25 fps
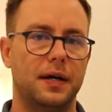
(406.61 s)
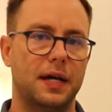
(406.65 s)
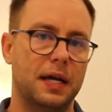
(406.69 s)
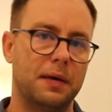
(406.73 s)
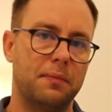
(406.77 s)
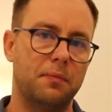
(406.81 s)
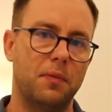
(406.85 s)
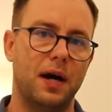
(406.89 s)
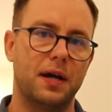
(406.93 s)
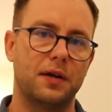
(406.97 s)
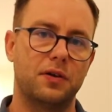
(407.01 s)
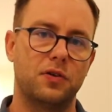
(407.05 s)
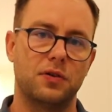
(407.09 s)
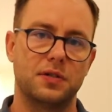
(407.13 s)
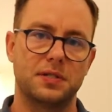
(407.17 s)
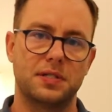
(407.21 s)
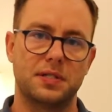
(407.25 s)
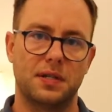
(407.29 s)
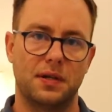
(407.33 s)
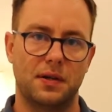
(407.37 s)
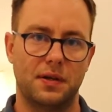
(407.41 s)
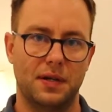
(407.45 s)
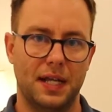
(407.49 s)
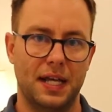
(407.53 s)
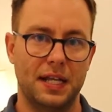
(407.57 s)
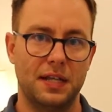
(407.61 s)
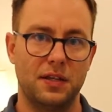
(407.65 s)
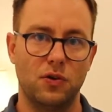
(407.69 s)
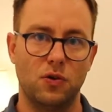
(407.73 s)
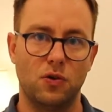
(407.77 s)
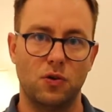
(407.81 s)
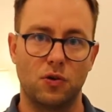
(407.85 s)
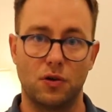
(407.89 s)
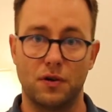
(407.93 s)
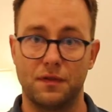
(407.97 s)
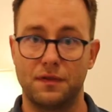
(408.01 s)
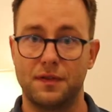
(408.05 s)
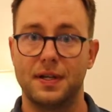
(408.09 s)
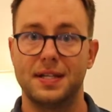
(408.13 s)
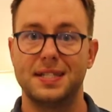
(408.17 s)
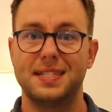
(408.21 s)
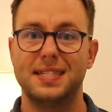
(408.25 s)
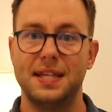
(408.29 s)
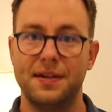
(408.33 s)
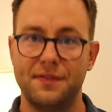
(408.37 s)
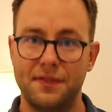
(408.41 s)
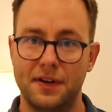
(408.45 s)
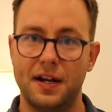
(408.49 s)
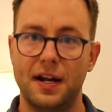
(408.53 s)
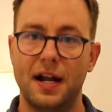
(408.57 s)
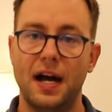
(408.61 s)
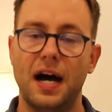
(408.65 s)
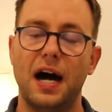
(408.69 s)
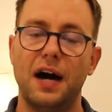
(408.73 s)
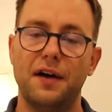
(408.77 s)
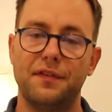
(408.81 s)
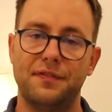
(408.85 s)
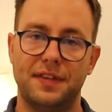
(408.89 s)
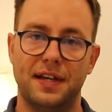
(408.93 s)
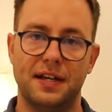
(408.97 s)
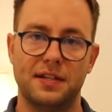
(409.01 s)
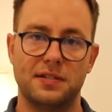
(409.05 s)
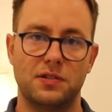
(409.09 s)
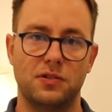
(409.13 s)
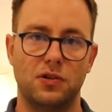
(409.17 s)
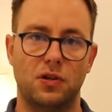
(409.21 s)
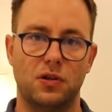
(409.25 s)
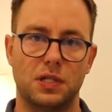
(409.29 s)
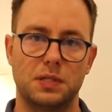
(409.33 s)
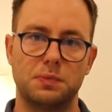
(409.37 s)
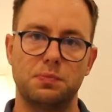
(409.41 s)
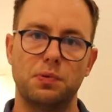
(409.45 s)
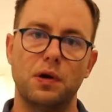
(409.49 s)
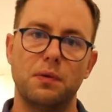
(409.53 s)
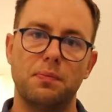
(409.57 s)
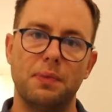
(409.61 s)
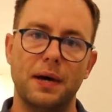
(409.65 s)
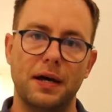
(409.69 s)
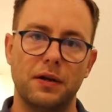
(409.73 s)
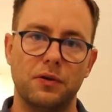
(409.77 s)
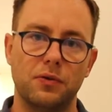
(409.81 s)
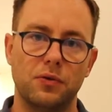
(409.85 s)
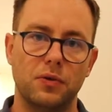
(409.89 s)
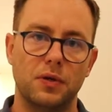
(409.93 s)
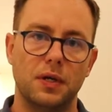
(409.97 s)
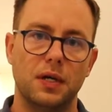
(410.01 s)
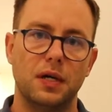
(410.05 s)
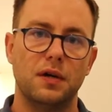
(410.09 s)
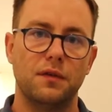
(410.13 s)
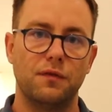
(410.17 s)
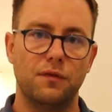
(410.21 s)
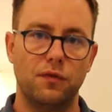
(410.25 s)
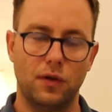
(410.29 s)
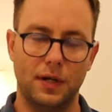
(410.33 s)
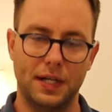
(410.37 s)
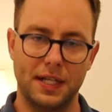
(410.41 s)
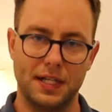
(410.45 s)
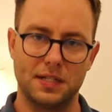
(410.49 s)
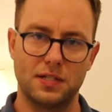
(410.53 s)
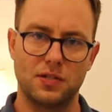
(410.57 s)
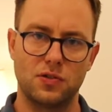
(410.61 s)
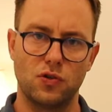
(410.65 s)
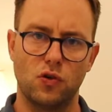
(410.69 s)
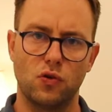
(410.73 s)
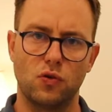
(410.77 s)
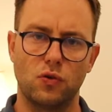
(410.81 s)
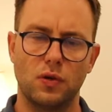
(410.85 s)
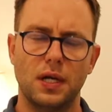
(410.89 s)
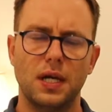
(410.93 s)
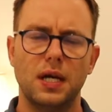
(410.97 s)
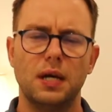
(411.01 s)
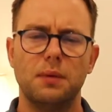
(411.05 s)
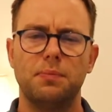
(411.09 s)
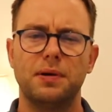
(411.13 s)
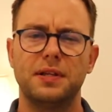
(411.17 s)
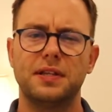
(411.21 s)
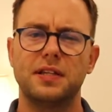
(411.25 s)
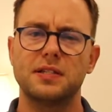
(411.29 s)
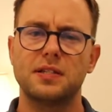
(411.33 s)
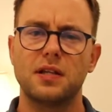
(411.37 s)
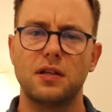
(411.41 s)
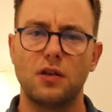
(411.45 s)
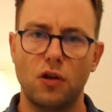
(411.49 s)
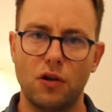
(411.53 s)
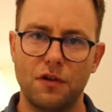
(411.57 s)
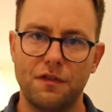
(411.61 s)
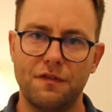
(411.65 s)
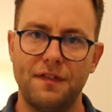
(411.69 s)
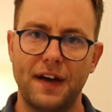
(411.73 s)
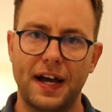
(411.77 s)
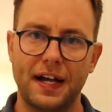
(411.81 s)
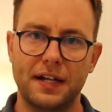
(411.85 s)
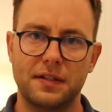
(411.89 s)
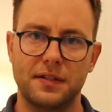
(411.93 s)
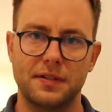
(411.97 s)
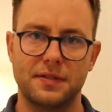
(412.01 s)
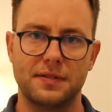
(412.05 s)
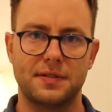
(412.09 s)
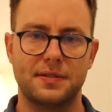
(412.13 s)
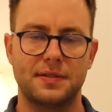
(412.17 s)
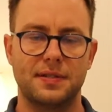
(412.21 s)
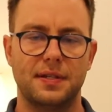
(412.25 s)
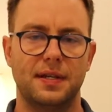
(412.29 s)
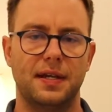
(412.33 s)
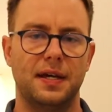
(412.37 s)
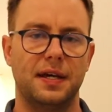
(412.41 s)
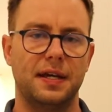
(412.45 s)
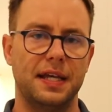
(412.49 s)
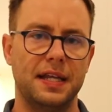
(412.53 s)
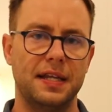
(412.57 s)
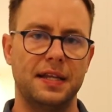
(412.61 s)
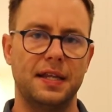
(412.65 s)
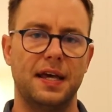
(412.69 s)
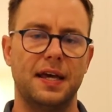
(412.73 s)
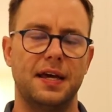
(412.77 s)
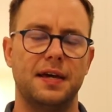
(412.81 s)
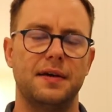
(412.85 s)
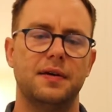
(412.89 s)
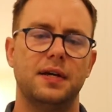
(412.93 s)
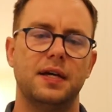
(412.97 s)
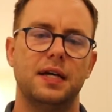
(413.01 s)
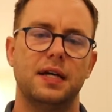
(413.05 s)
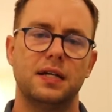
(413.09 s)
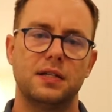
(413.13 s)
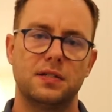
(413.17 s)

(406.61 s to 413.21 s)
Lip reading: It might cost in the order of $7,500 per panel fully installed, but there's a lot of factors in there.